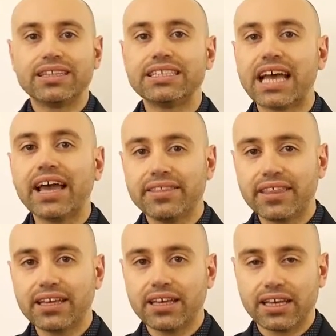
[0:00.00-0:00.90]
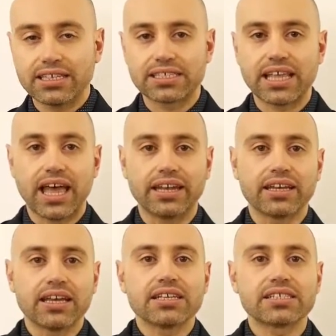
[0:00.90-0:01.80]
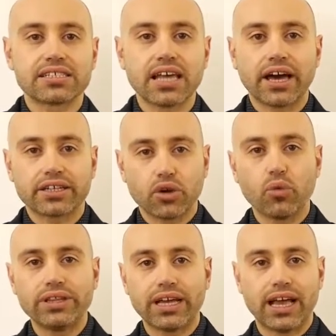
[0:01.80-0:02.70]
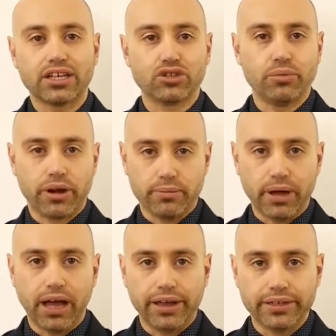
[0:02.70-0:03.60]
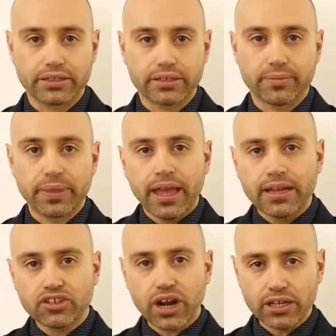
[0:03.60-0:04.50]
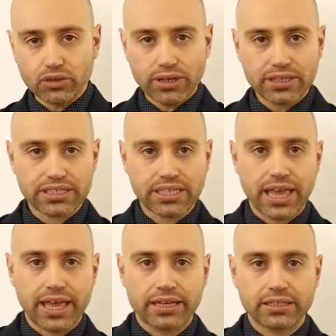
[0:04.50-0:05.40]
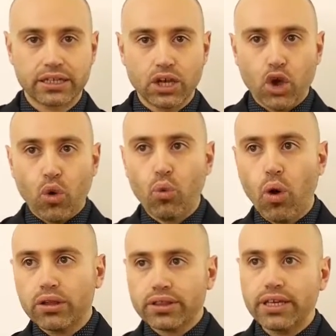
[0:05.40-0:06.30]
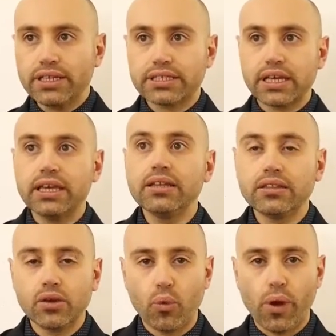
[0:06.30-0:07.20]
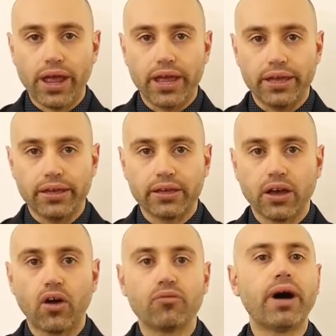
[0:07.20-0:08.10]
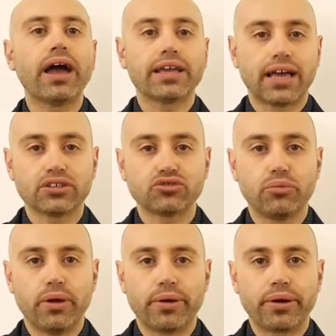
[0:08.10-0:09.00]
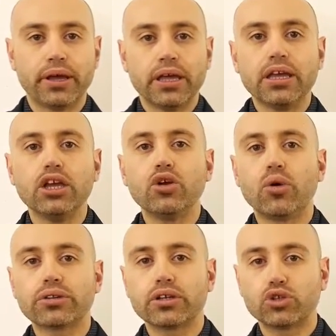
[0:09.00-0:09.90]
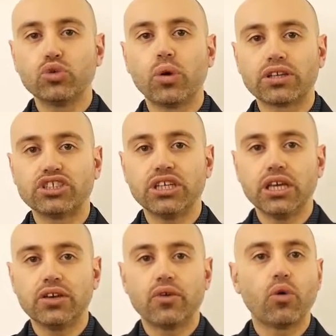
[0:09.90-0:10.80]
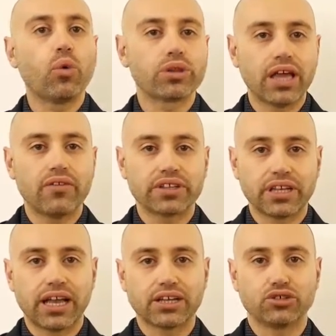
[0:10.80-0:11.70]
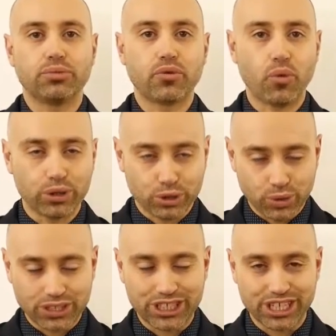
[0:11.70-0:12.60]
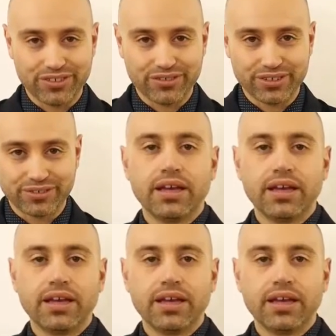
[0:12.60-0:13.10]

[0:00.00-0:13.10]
Design thinking instead starts with the customer in mind and try to understand what is in the way of my customer in order to achieve whatever the customer wants to achieve.